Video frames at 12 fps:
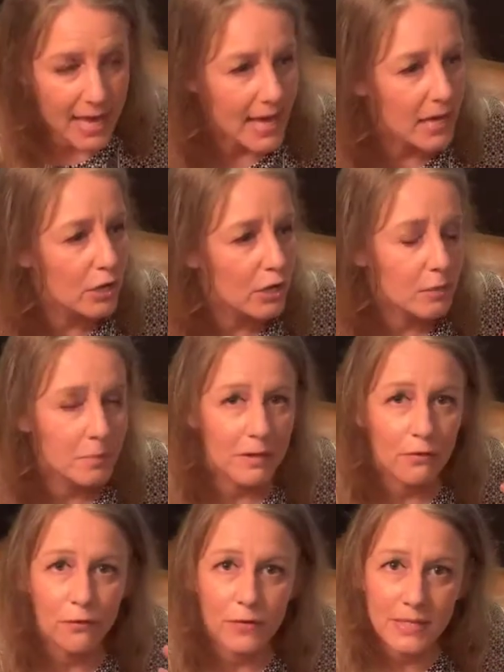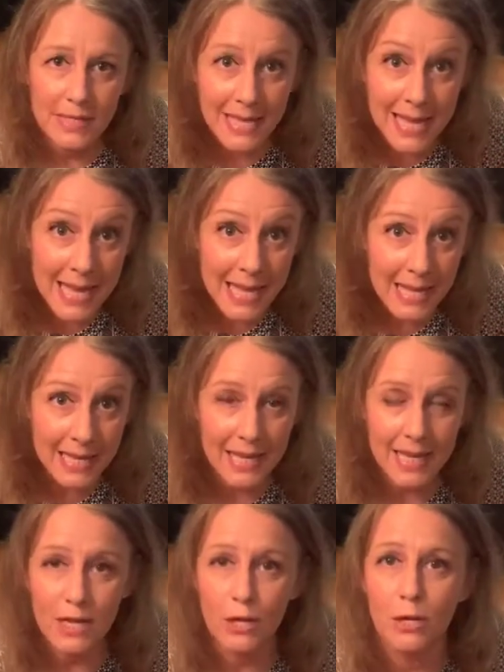it could be fatigue,
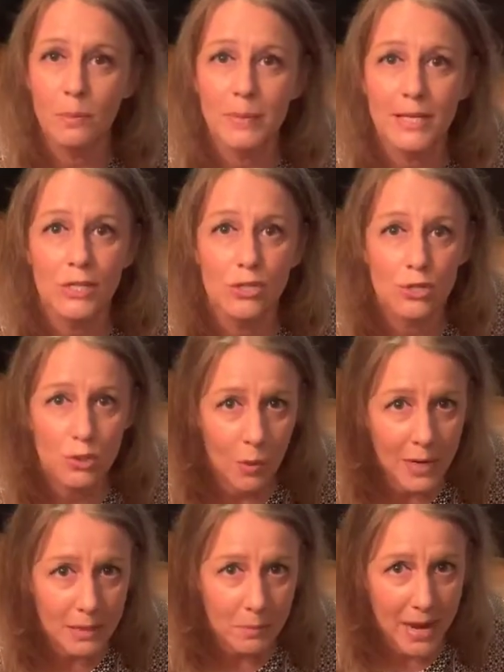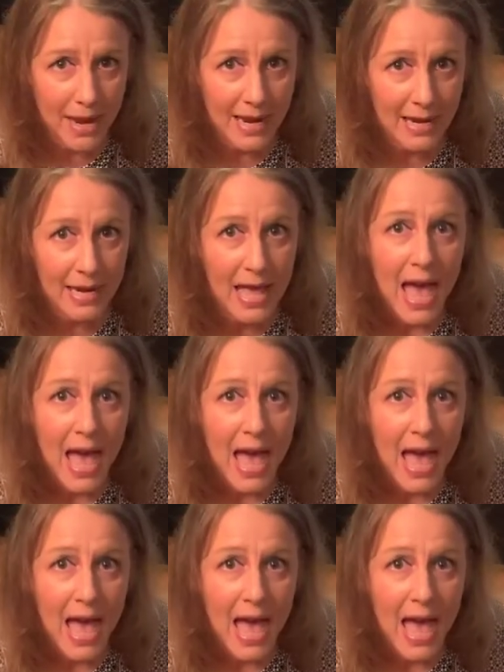it could be joint pain,